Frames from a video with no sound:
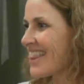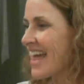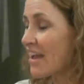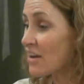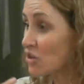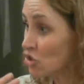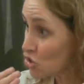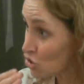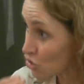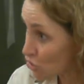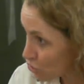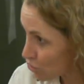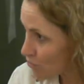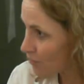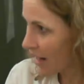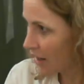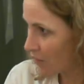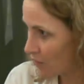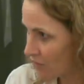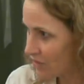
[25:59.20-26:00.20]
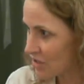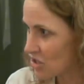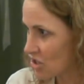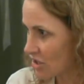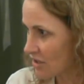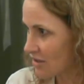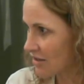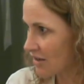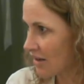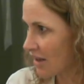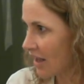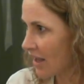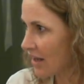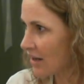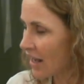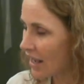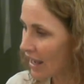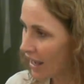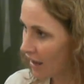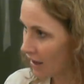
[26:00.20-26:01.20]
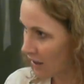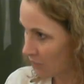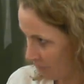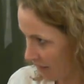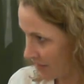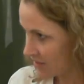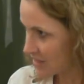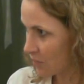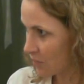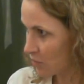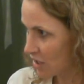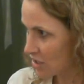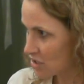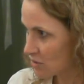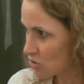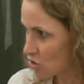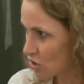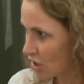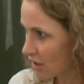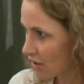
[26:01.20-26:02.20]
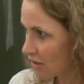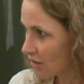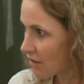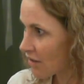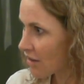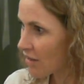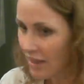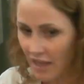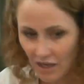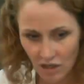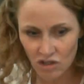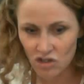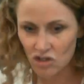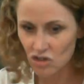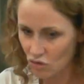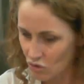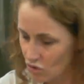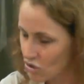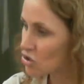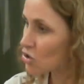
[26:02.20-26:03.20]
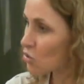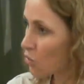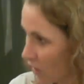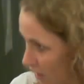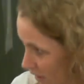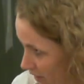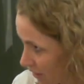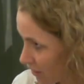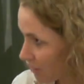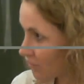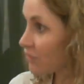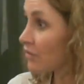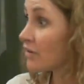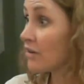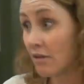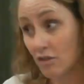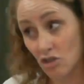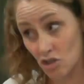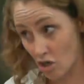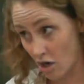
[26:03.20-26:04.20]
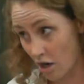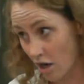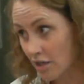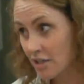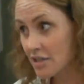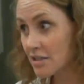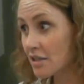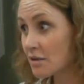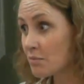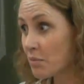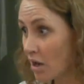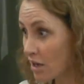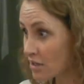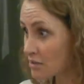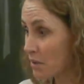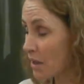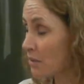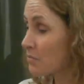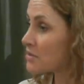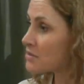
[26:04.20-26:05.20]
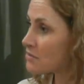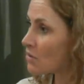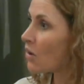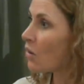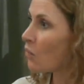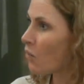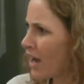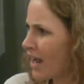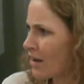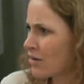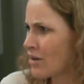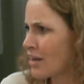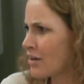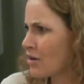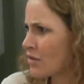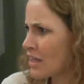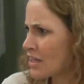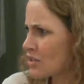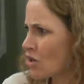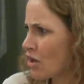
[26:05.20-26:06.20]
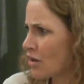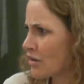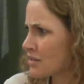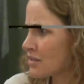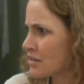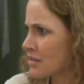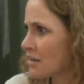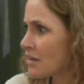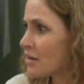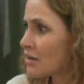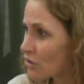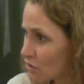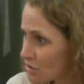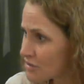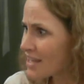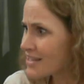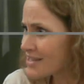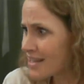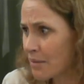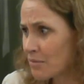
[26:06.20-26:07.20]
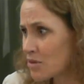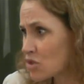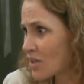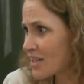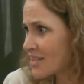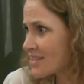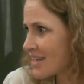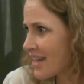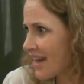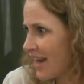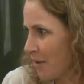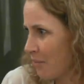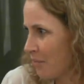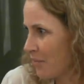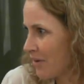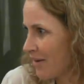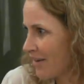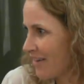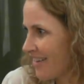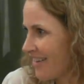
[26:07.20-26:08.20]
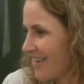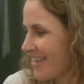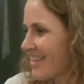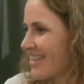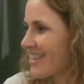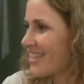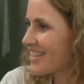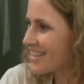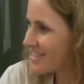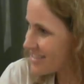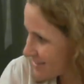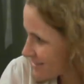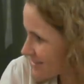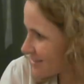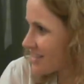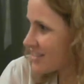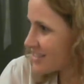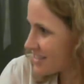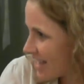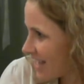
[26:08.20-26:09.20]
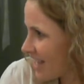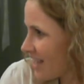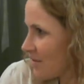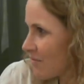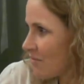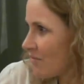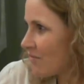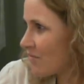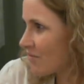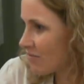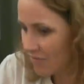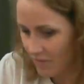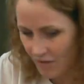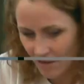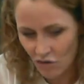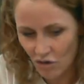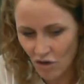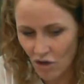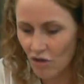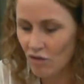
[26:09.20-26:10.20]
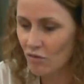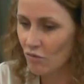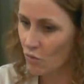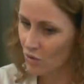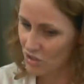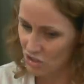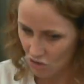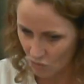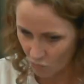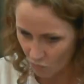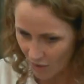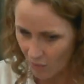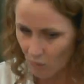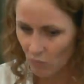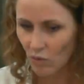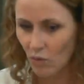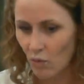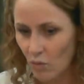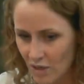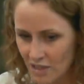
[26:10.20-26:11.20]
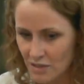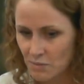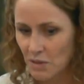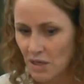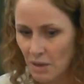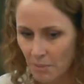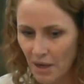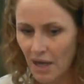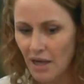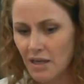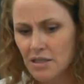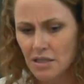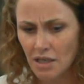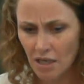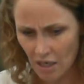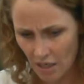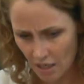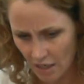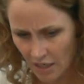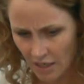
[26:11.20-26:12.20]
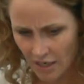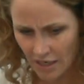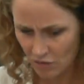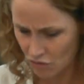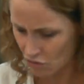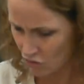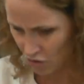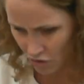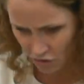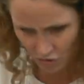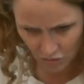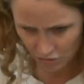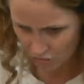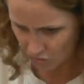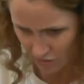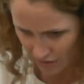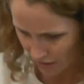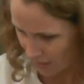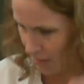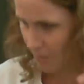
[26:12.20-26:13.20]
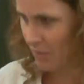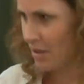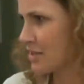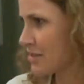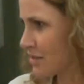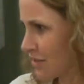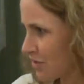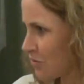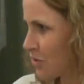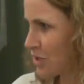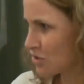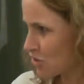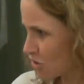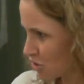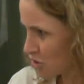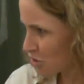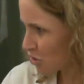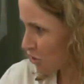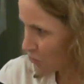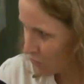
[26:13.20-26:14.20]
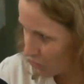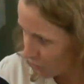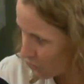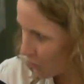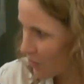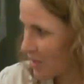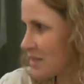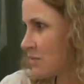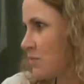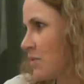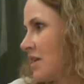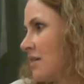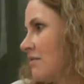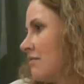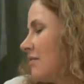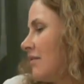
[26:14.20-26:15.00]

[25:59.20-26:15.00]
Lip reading: They do my revision, and by we get to matric, they're going to do the 12 targeted past papers. Why do I know they're targeted? Because that's how matric's set up. The same, question 1 will always be about electrodynamics. Question 2 will always be...